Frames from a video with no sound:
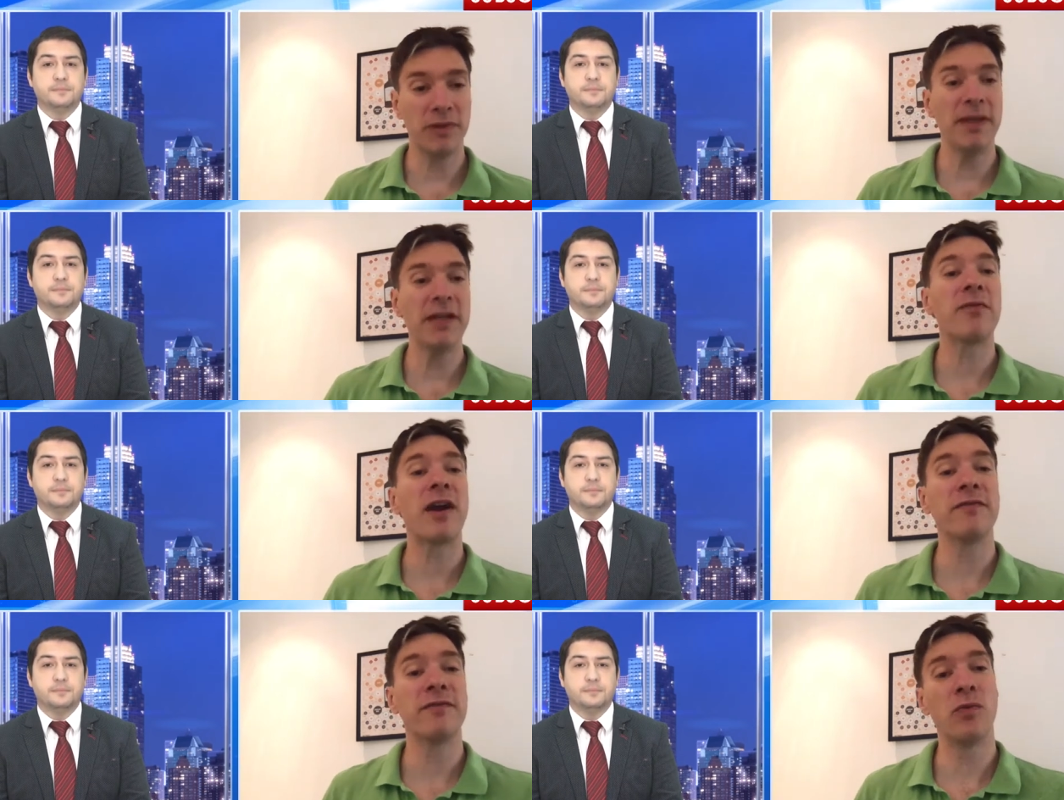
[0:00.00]
Speaker 1: we've been
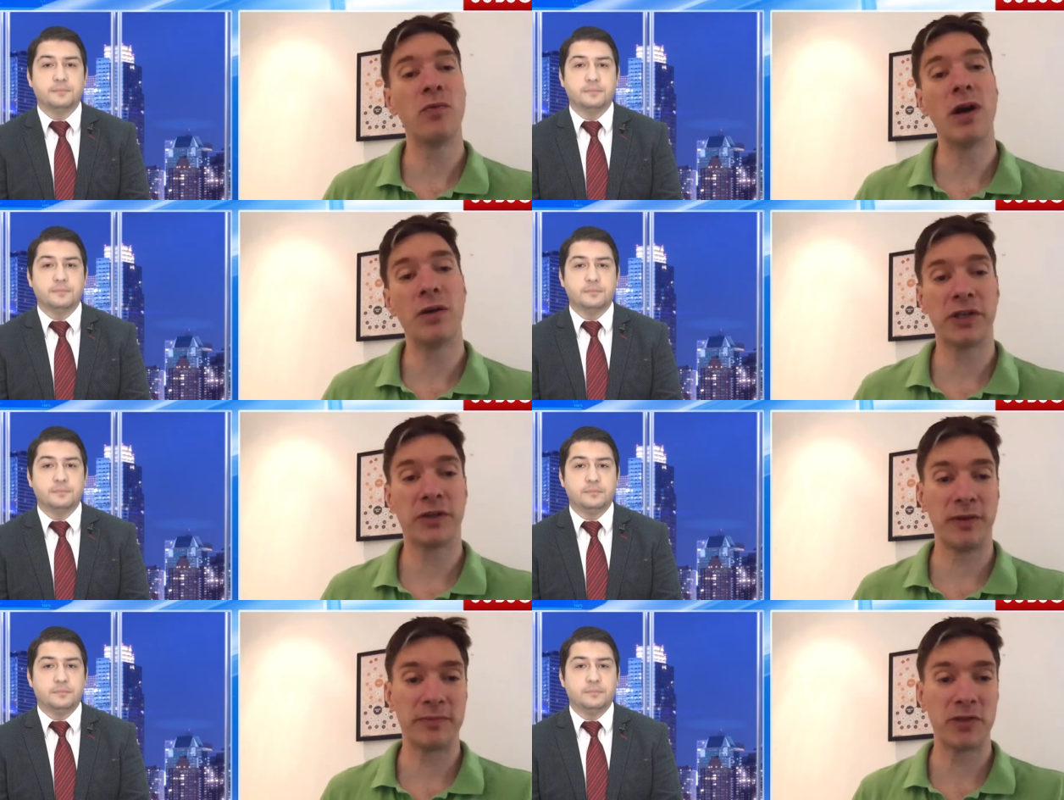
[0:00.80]
around for a while in
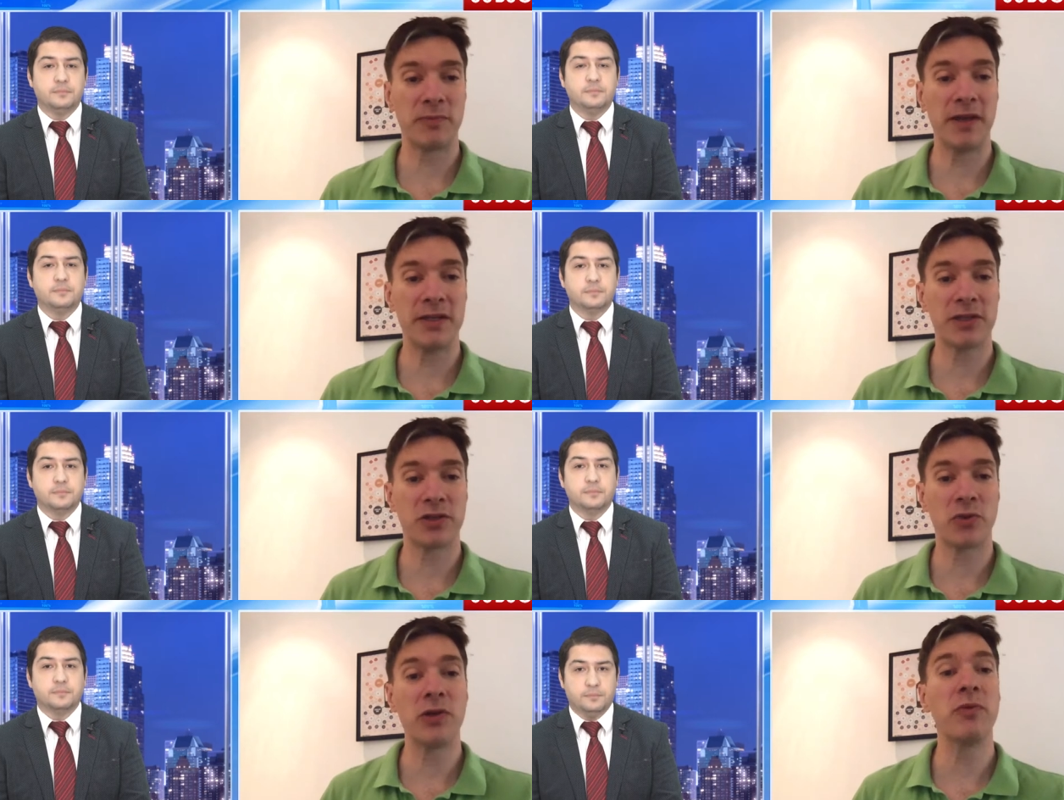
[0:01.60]
the crypto space,
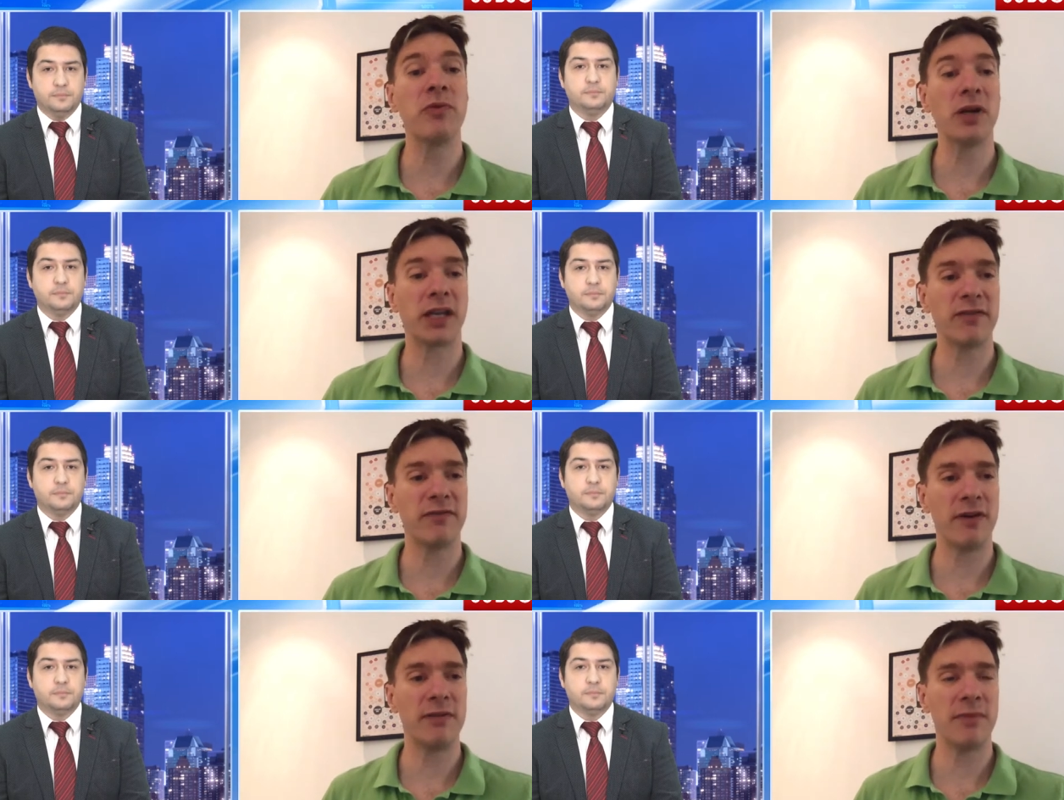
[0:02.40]
so we were
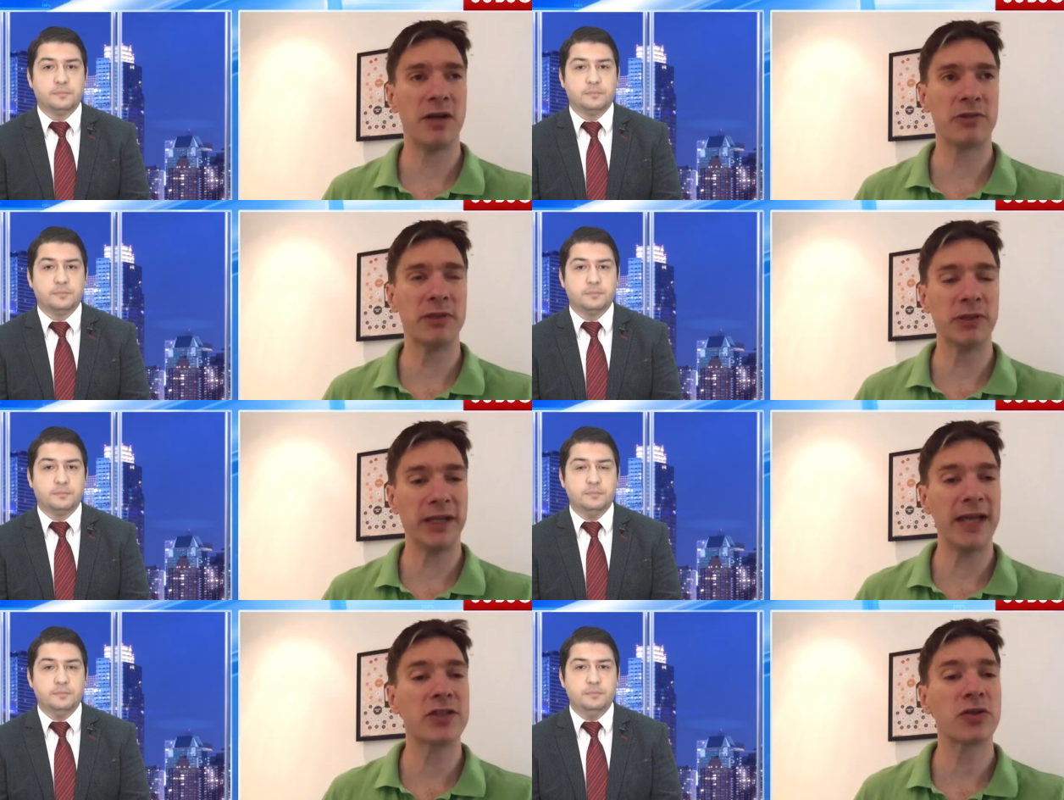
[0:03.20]
working very much
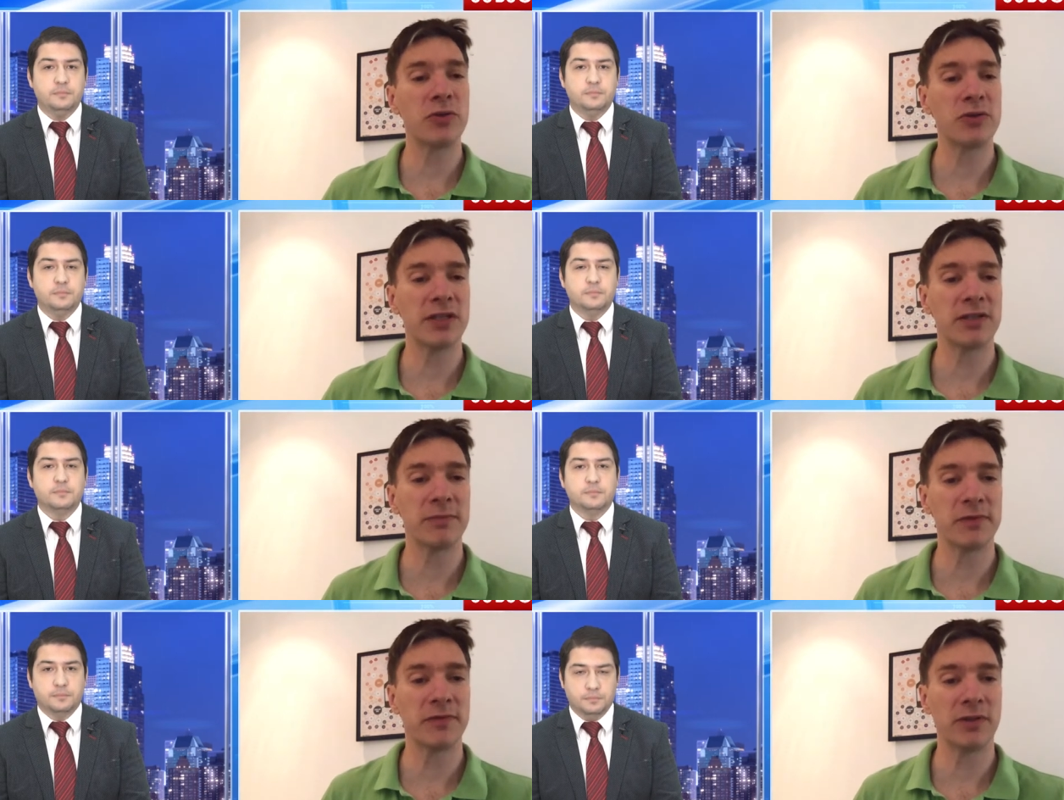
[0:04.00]
building escrow
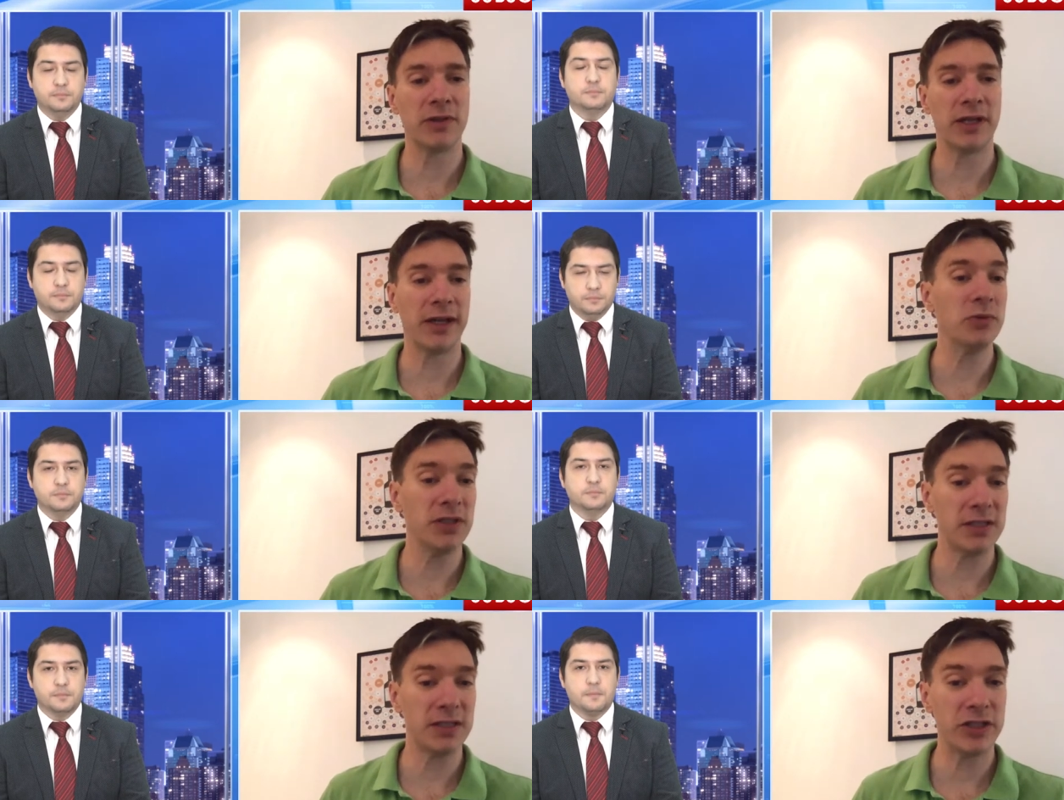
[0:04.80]
systems for like O
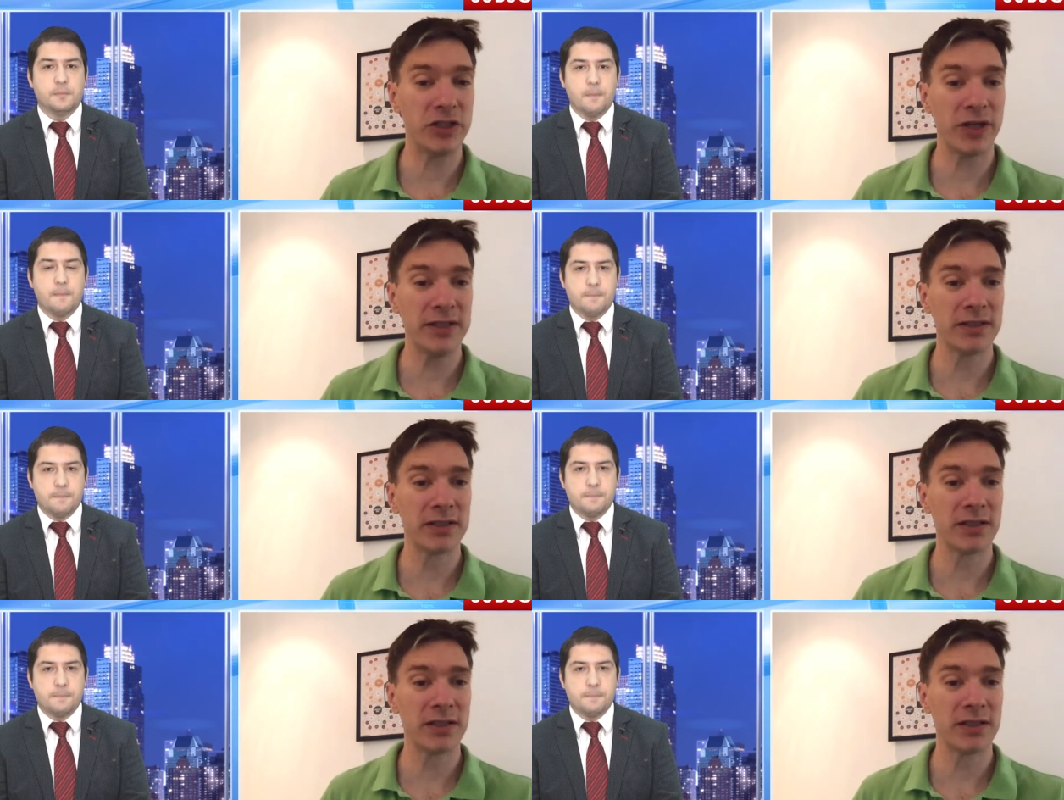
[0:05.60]
T C trades.